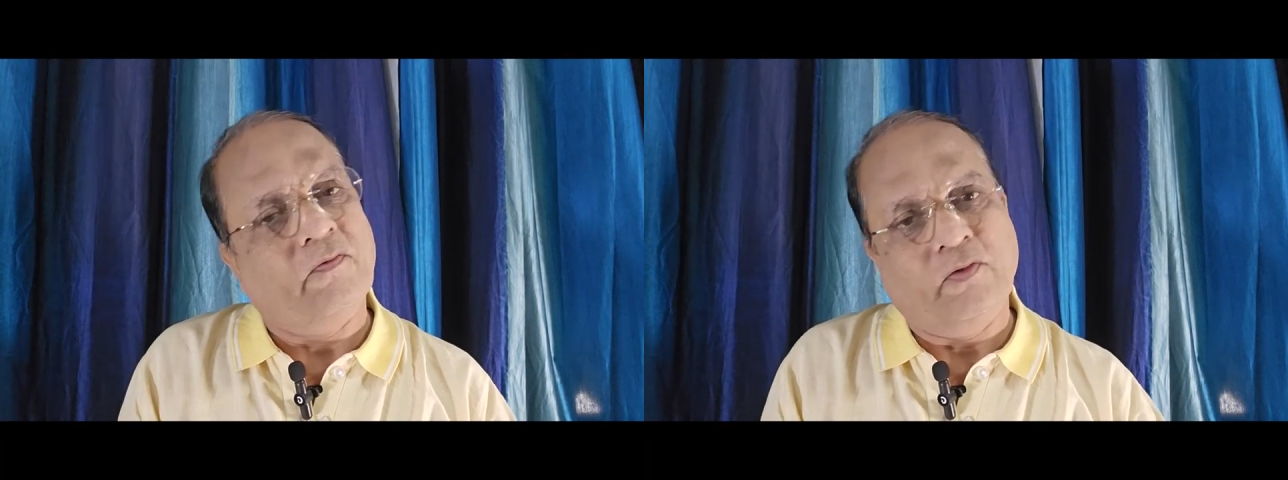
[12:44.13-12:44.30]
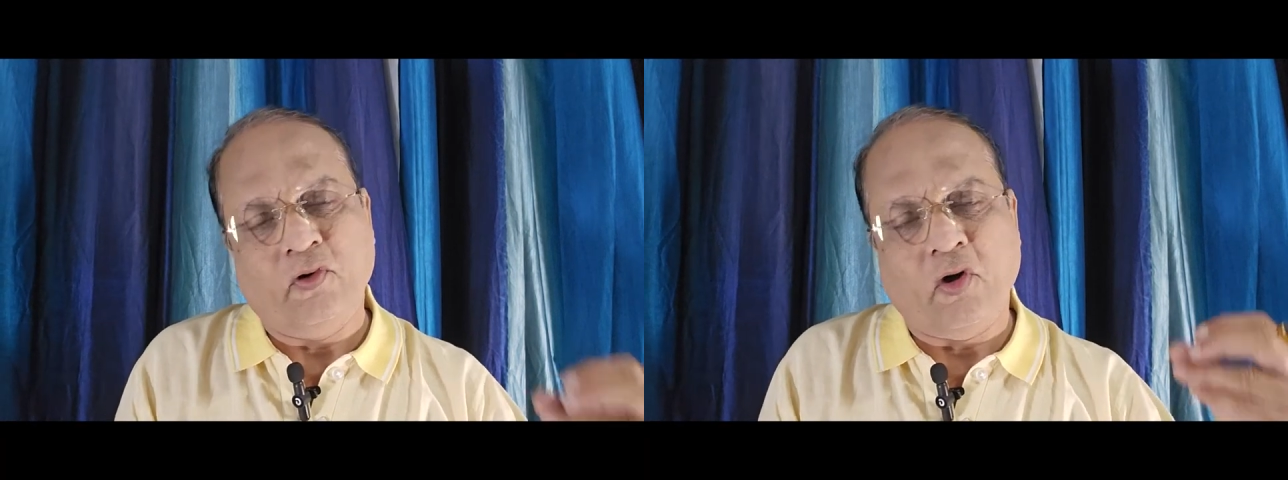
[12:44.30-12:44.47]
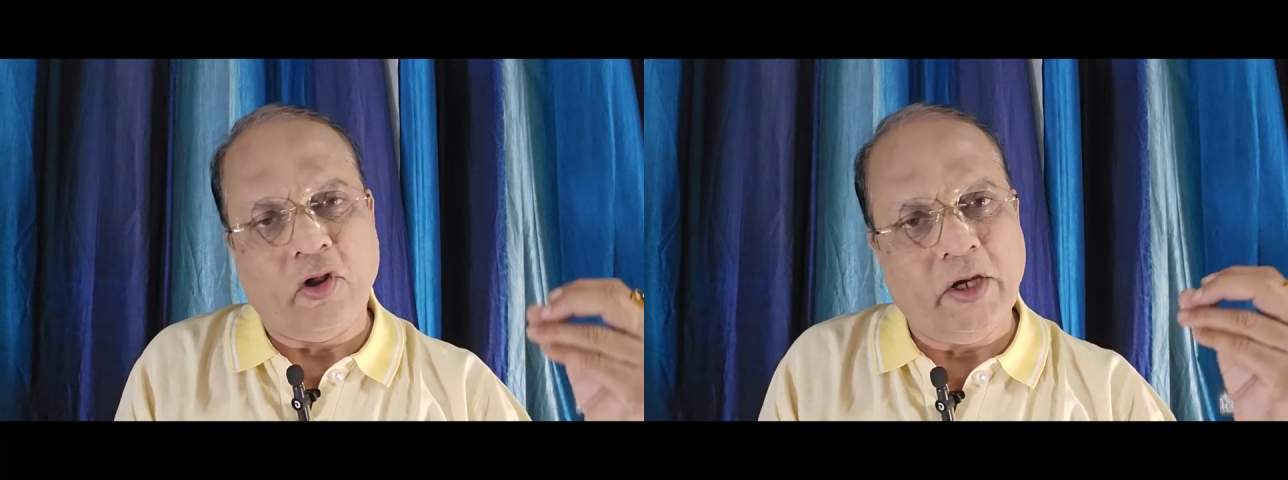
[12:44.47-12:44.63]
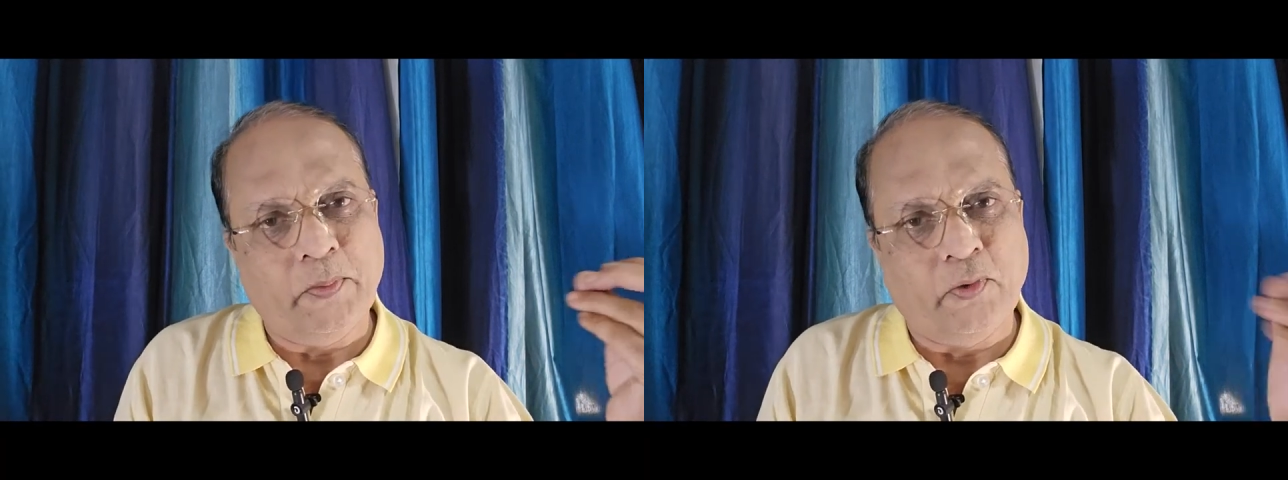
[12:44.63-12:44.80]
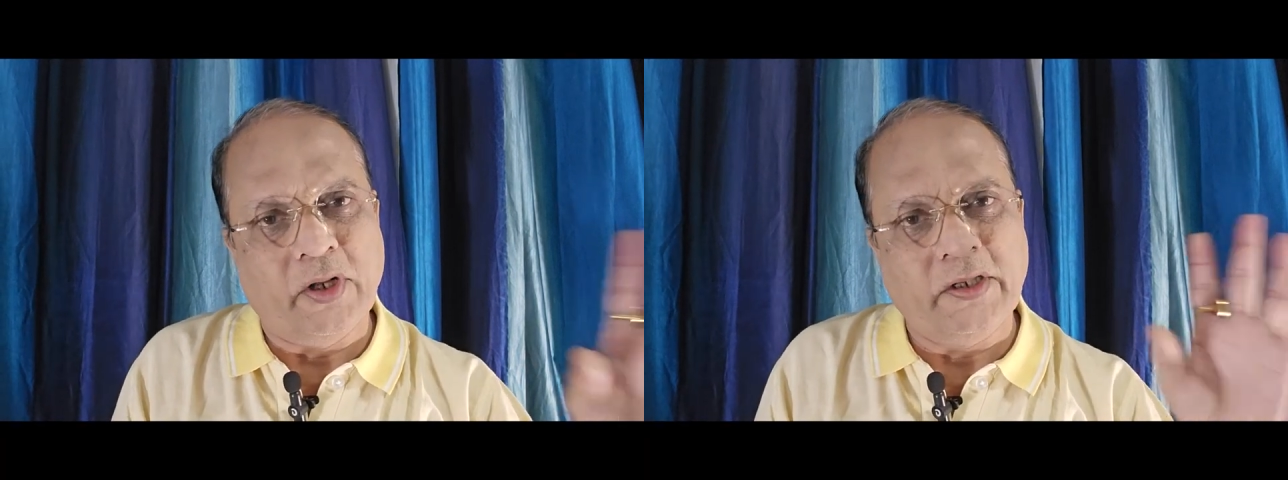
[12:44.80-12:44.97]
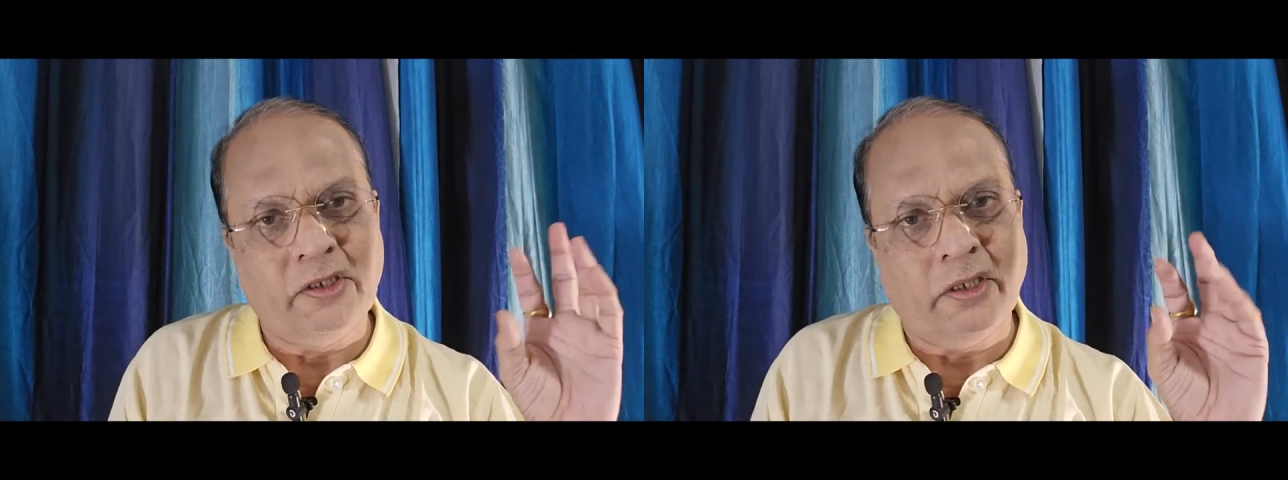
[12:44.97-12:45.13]
you call it
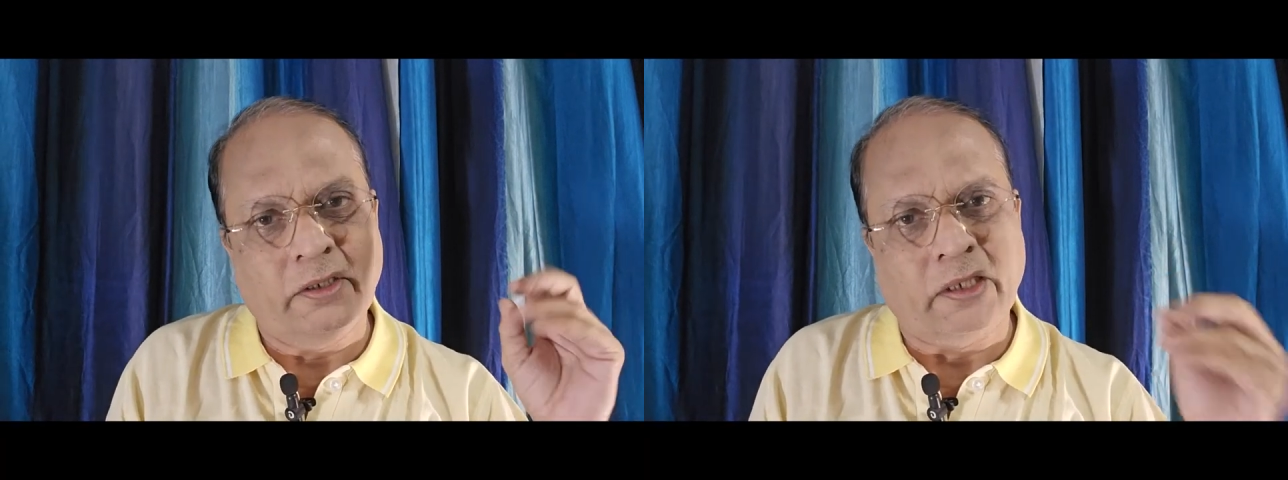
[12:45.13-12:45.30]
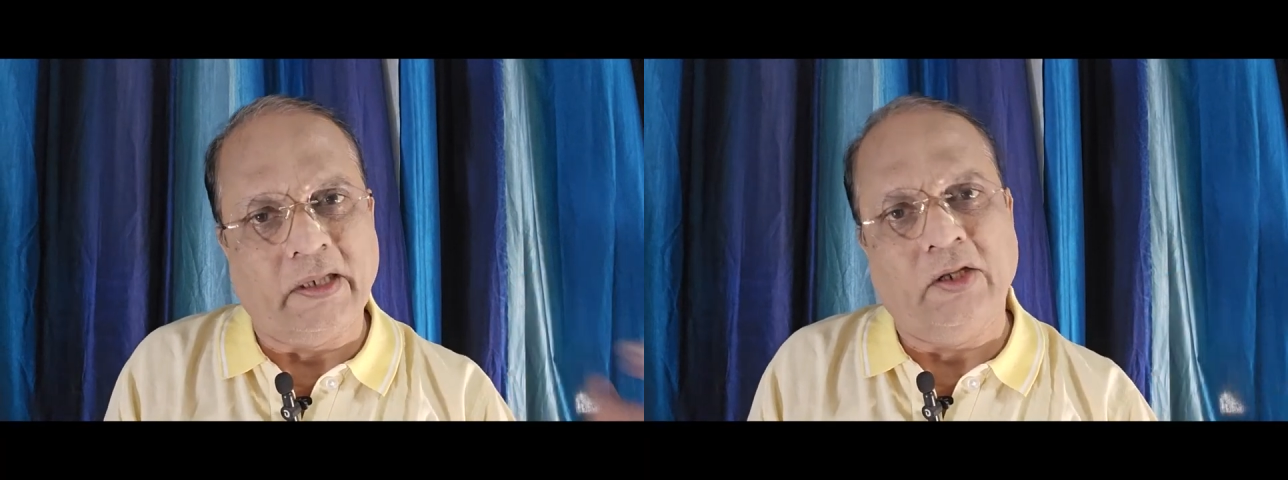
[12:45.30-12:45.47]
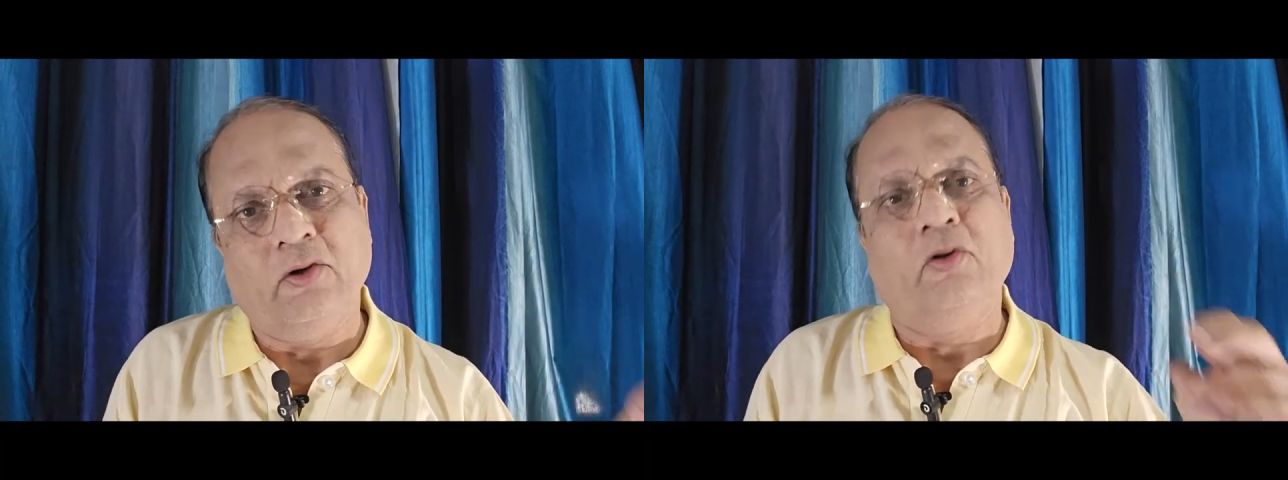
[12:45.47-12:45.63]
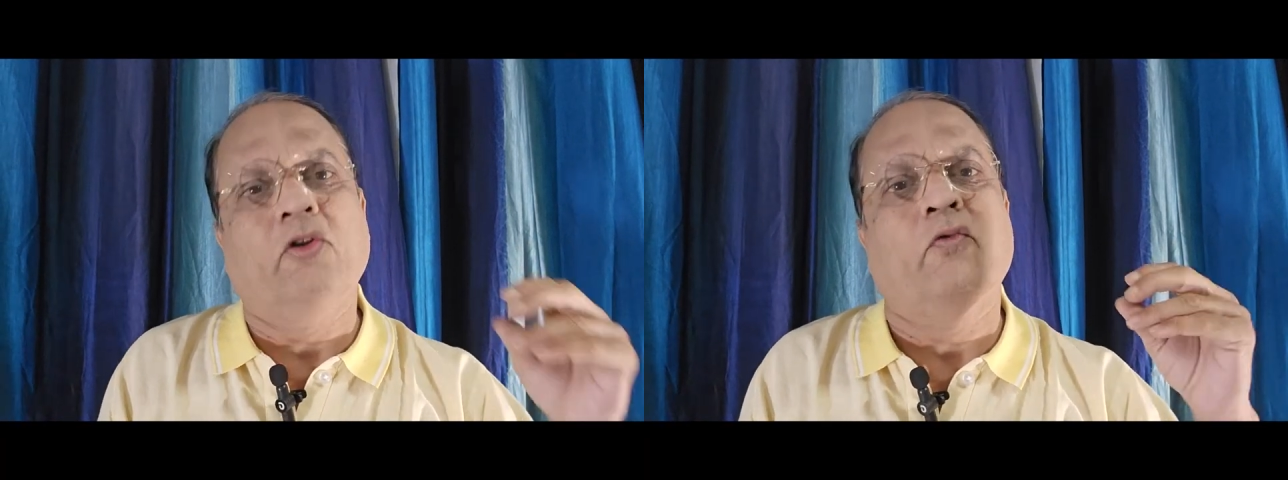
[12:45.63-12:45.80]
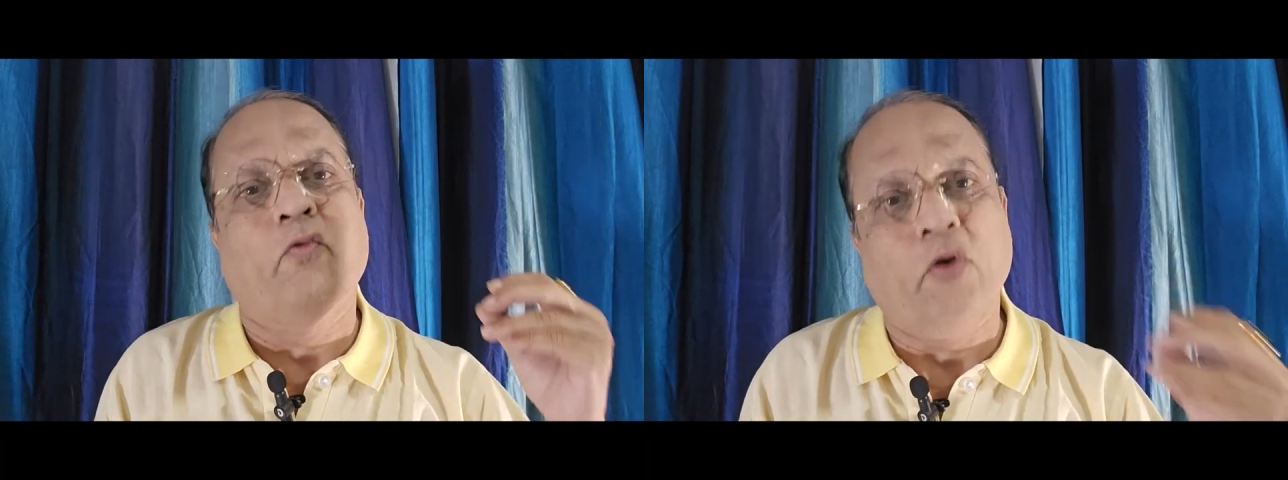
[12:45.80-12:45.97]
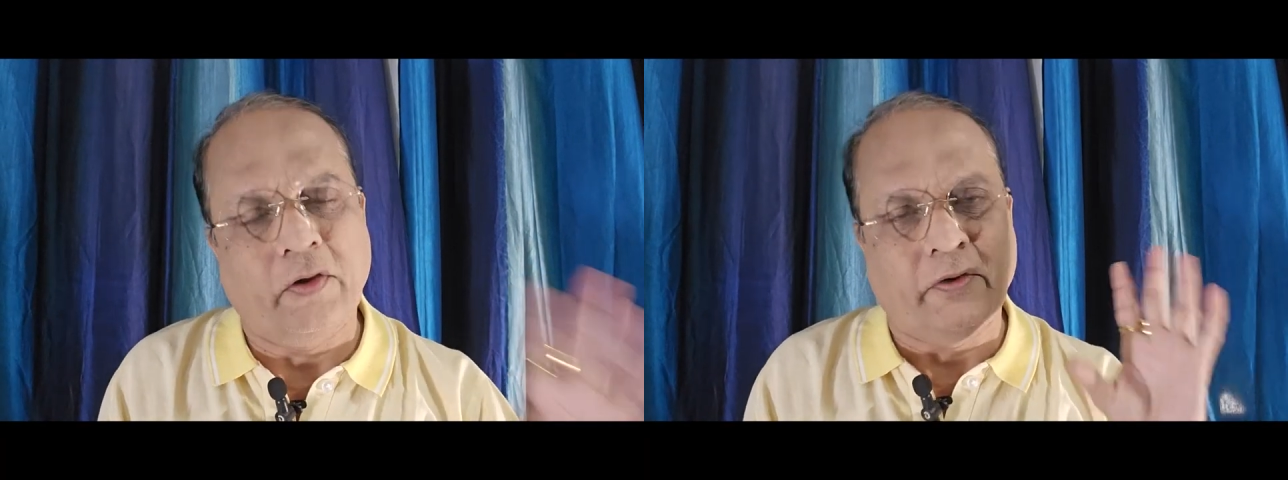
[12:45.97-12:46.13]
prudential technical or
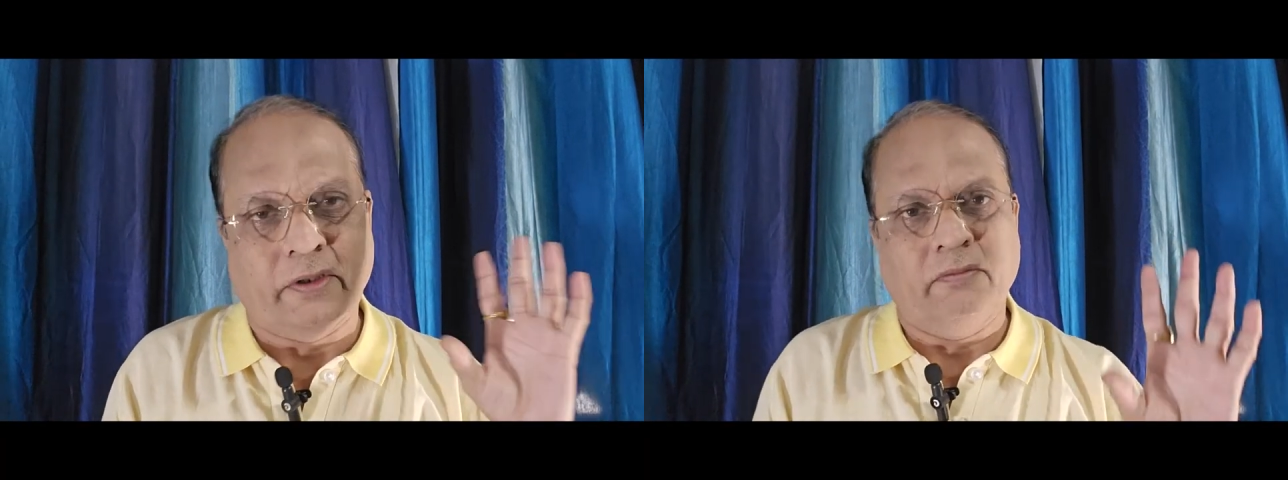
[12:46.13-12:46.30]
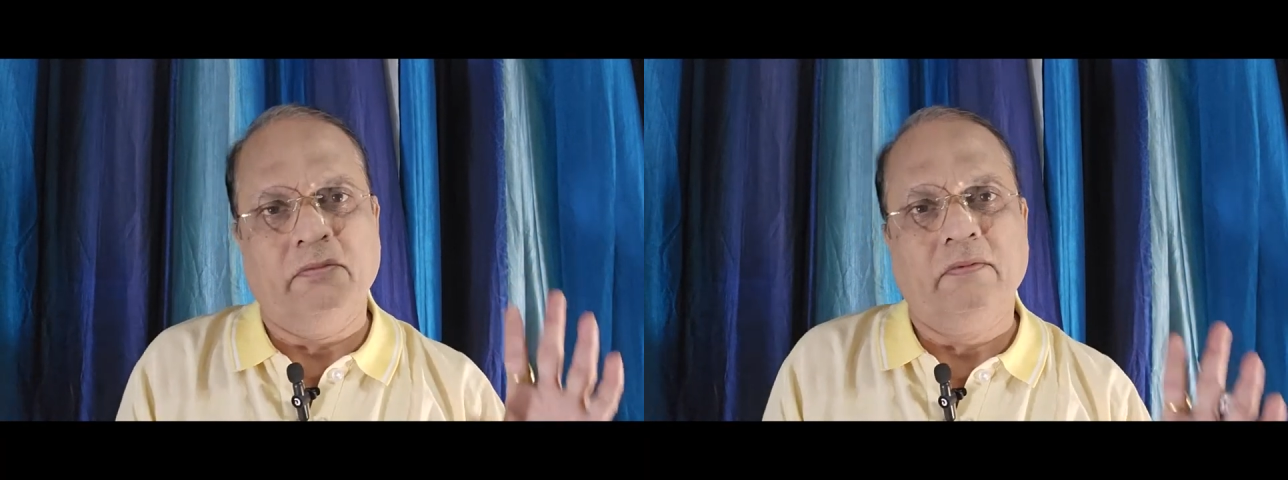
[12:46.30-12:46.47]
whatever